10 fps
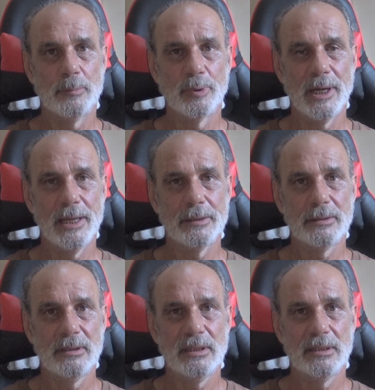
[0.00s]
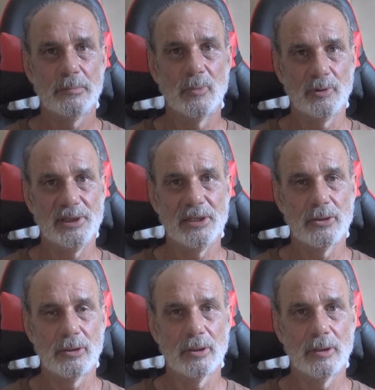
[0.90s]
brand
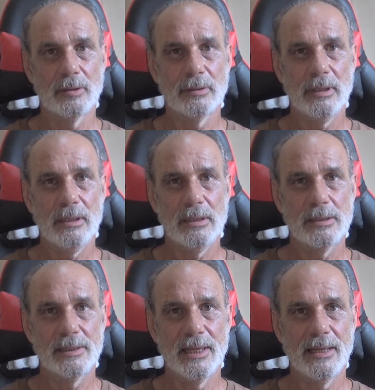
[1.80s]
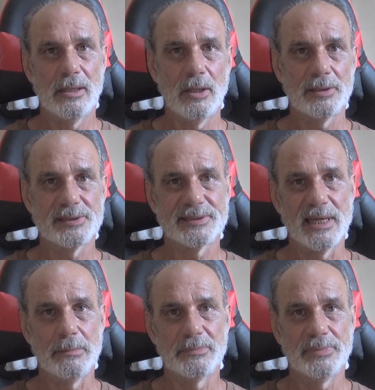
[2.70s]
multi-cooker that had all the
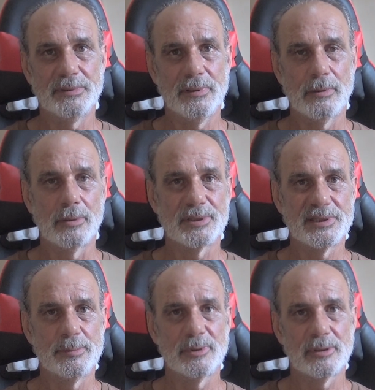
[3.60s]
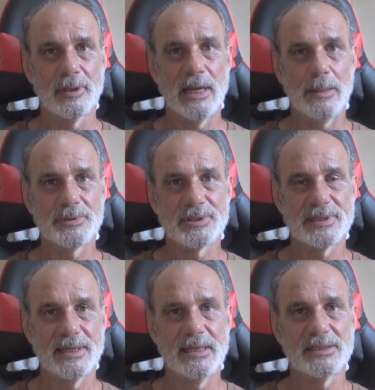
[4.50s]
same or similar options
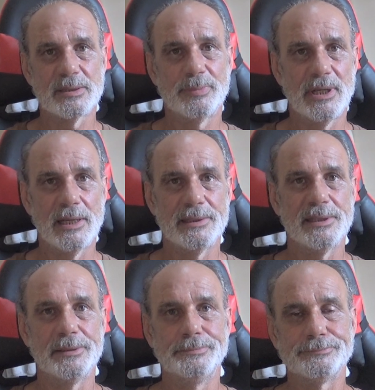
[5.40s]
that Instant Pot did.